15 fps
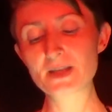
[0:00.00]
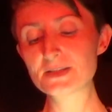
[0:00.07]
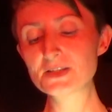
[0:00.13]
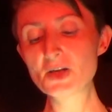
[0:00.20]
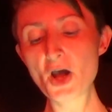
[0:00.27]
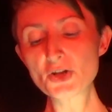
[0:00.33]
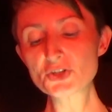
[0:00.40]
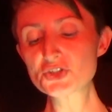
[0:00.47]

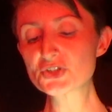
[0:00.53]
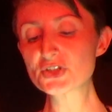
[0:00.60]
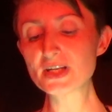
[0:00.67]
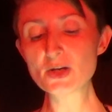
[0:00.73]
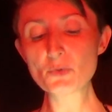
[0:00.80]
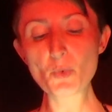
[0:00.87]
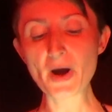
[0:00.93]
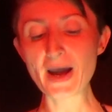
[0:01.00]
Touched in
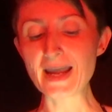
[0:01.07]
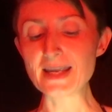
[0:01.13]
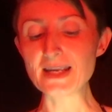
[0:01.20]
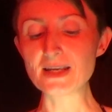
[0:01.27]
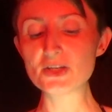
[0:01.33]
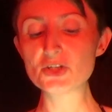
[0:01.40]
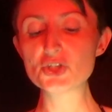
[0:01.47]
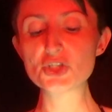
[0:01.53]
a
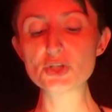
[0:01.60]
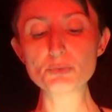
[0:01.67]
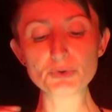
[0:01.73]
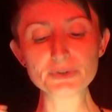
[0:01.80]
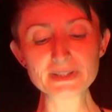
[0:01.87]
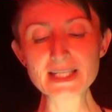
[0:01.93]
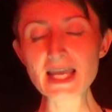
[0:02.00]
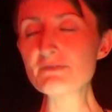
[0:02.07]
way she
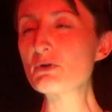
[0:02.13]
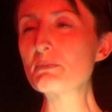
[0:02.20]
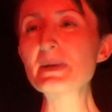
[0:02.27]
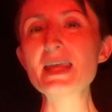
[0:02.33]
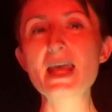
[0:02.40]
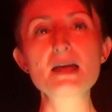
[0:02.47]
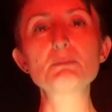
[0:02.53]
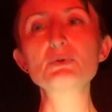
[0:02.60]
will never
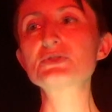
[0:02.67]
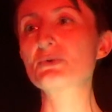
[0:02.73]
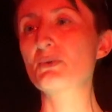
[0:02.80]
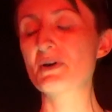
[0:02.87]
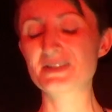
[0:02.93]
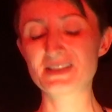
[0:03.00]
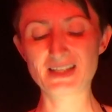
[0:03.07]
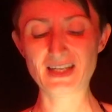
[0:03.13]
be able to
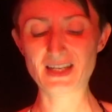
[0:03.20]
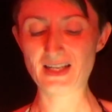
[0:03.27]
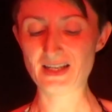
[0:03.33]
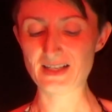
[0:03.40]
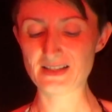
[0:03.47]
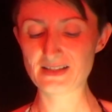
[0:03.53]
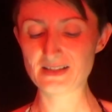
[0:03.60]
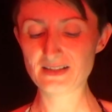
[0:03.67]

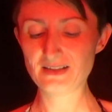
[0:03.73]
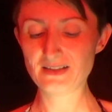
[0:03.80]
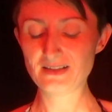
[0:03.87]
articulate.